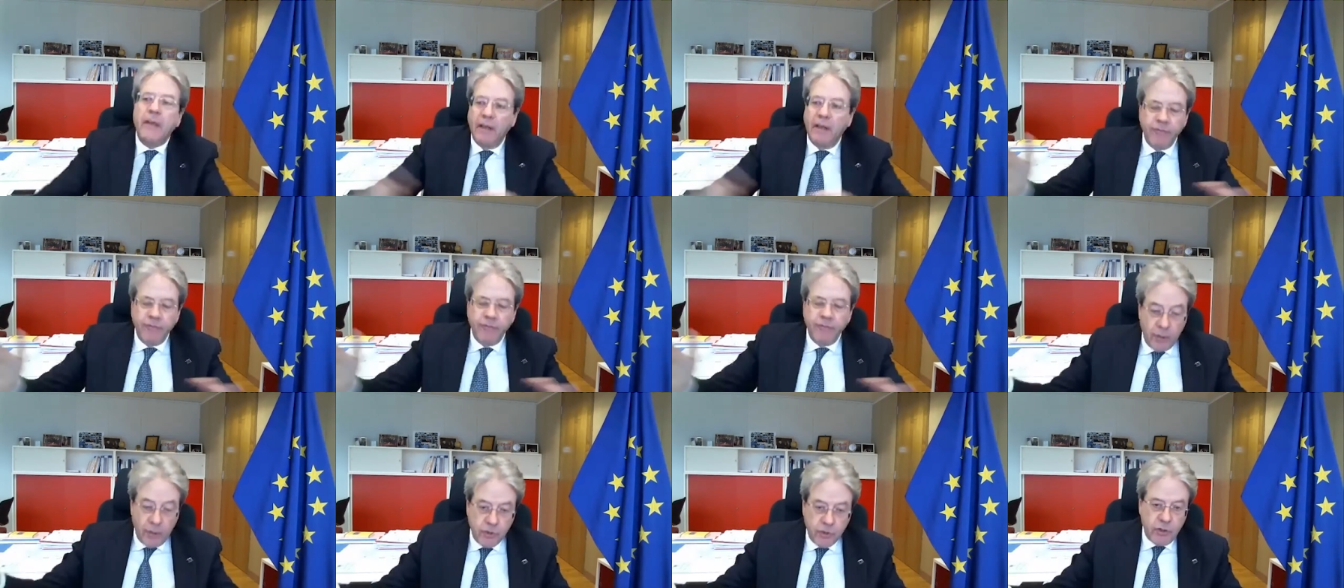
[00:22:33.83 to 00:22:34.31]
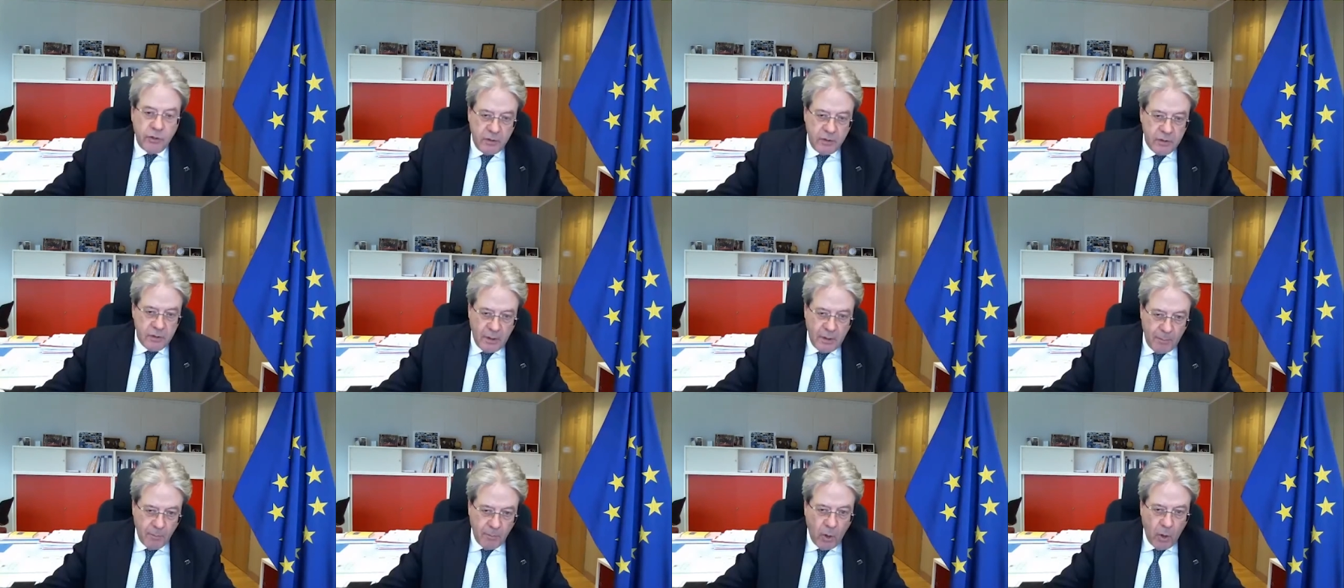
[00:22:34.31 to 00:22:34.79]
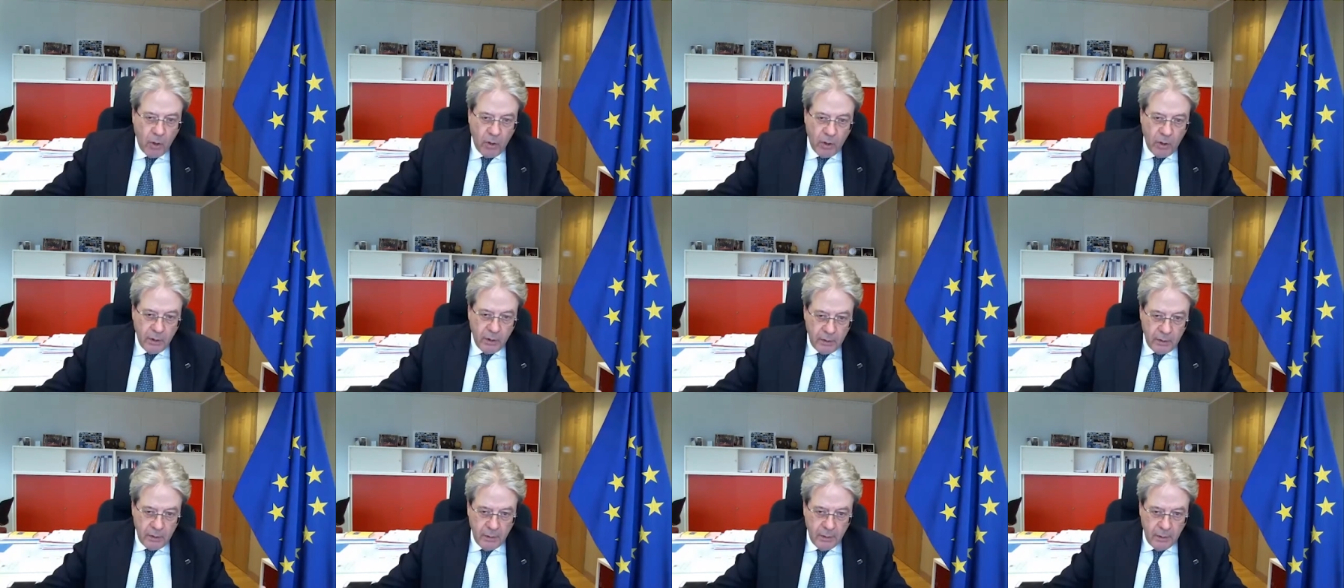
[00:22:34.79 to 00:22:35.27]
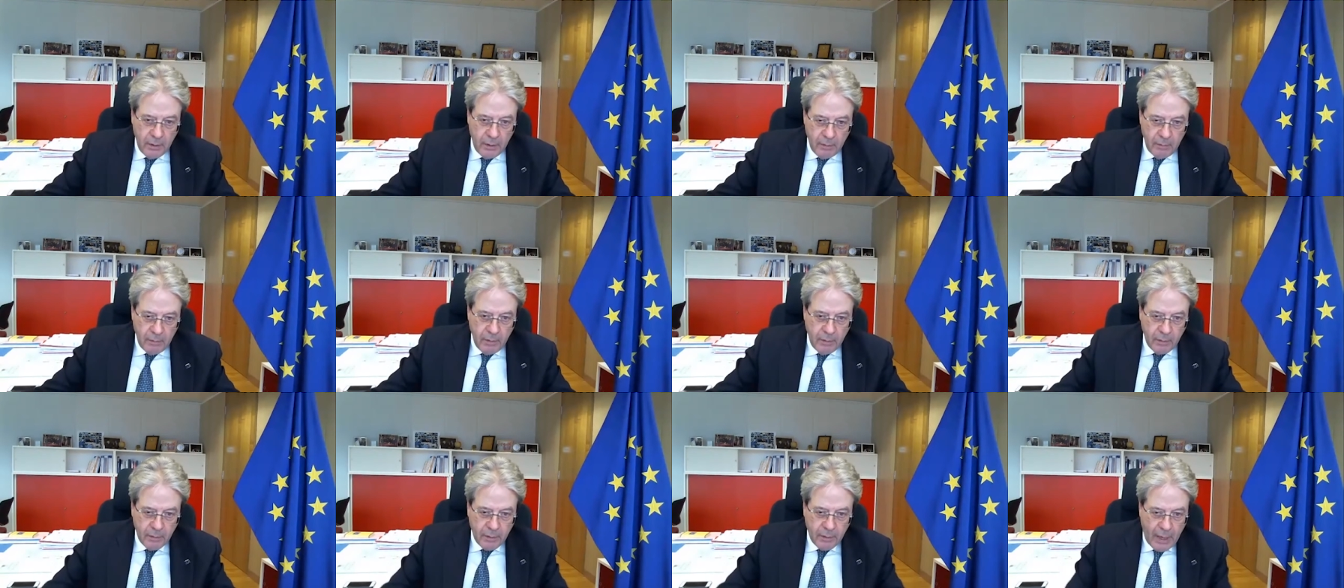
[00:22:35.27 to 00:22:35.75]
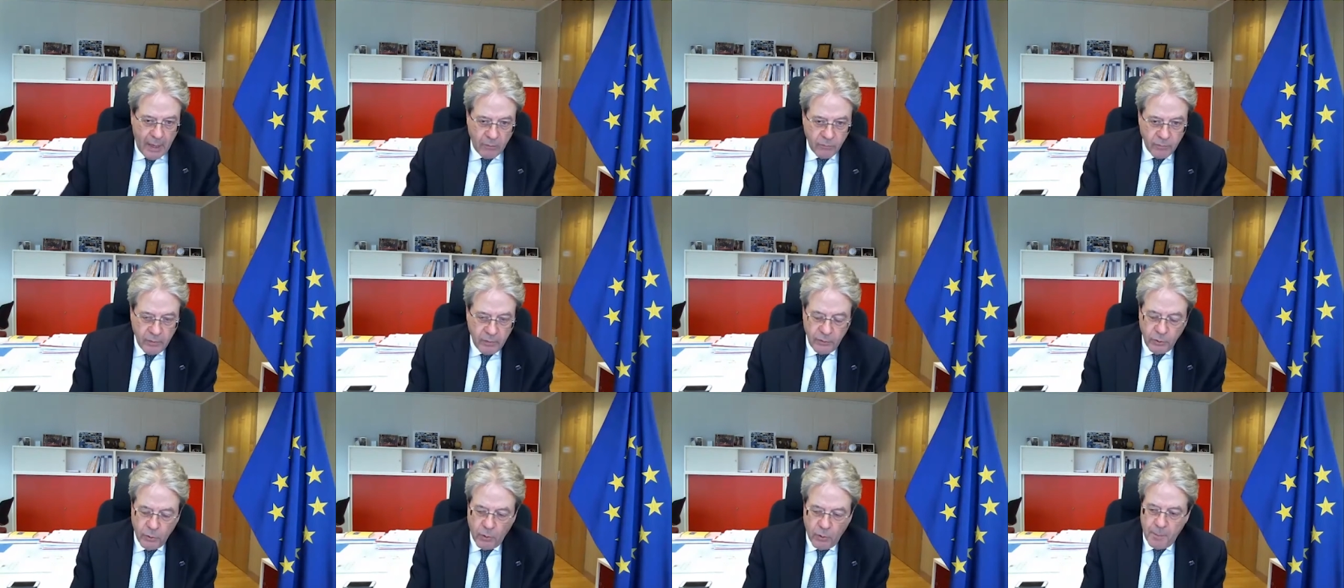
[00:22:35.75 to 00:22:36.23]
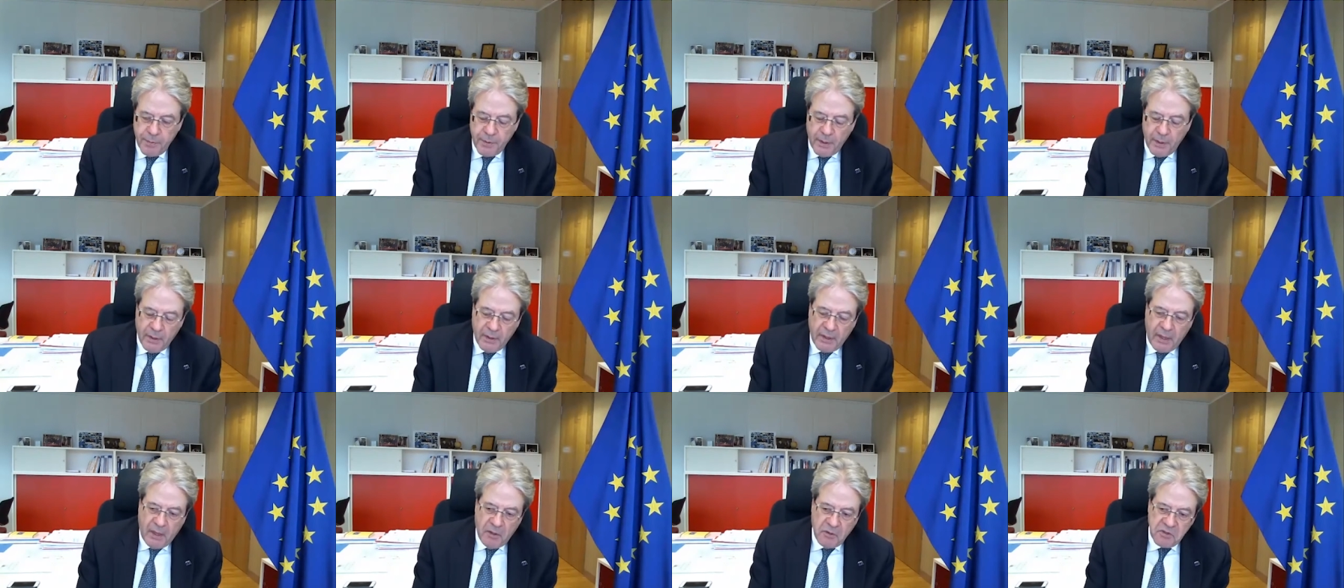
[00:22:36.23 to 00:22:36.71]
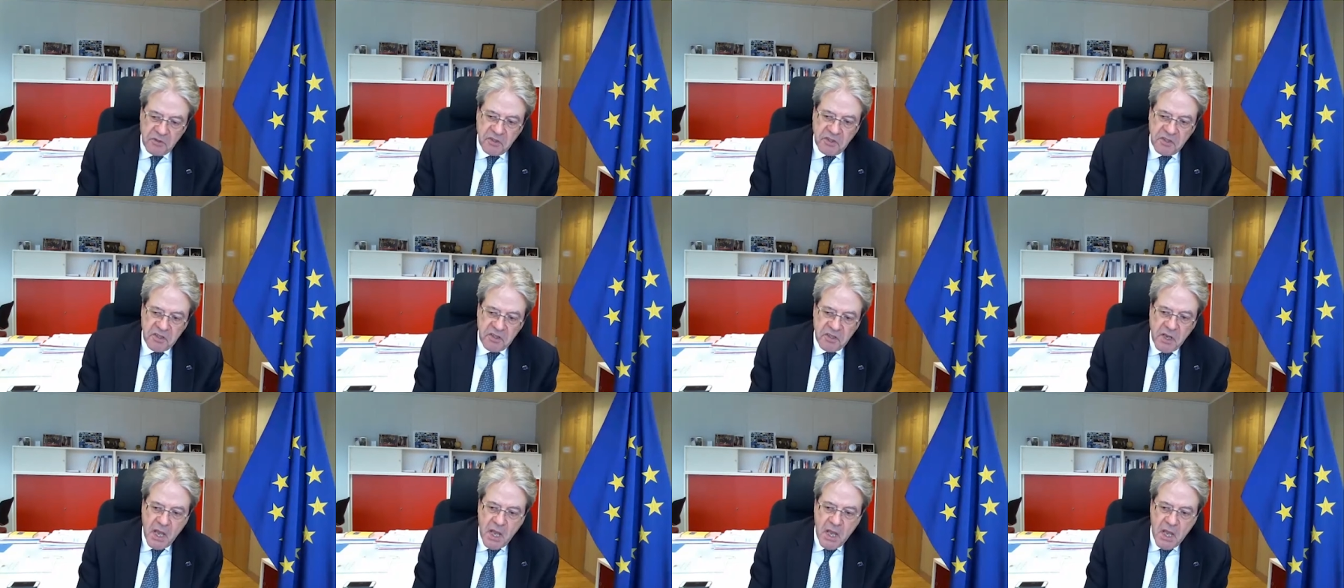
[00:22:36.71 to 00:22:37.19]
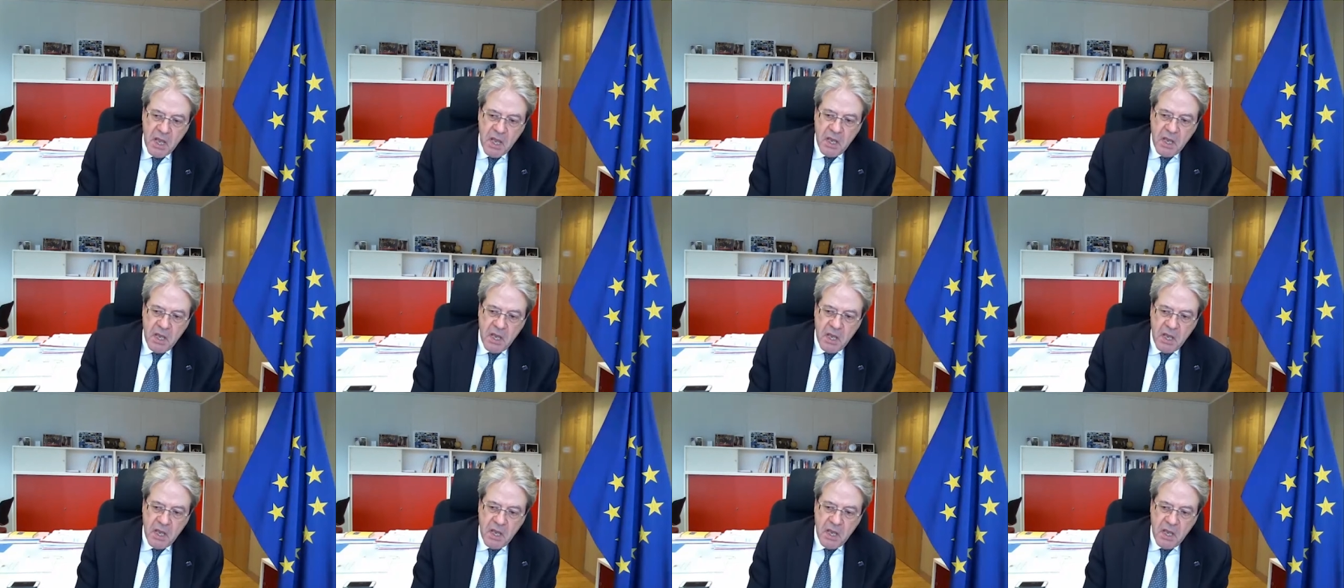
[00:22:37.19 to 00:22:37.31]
divergence among European countries.